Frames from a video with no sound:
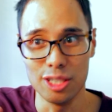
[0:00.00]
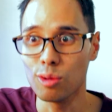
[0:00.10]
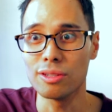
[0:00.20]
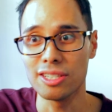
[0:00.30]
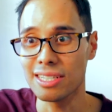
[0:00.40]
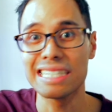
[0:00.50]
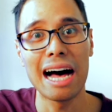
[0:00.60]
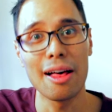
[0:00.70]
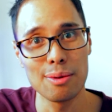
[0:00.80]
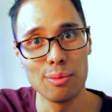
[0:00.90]
don't just
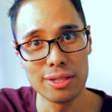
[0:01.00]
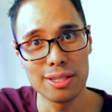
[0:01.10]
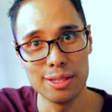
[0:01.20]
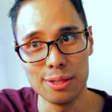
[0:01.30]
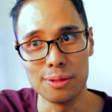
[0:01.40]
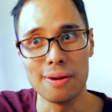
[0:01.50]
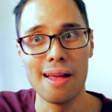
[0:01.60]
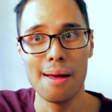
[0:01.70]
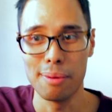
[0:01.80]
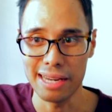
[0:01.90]
tell them what to do,
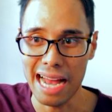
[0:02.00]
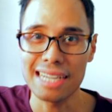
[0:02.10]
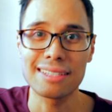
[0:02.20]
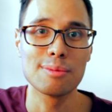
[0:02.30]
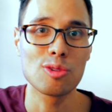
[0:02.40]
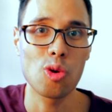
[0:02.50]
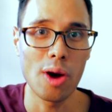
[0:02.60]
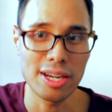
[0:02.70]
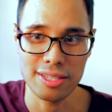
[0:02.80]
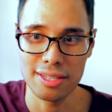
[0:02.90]
but ask them
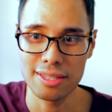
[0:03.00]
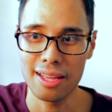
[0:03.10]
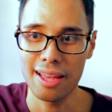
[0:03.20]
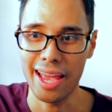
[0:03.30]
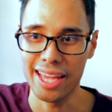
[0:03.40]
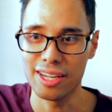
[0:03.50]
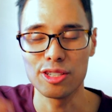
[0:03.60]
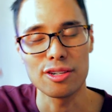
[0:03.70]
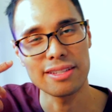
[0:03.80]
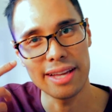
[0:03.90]
questions and
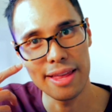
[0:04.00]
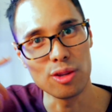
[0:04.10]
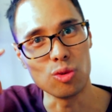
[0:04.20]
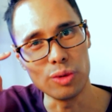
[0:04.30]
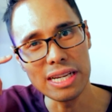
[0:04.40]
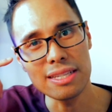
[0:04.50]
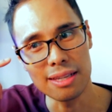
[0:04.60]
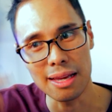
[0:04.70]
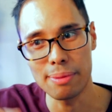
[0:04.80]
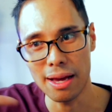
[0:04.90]
understand the
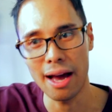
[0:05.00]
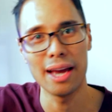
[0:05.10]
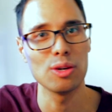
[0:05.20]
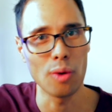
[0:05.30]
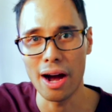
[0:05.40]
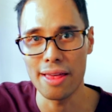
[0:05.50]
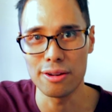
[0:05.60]
reasoning behind why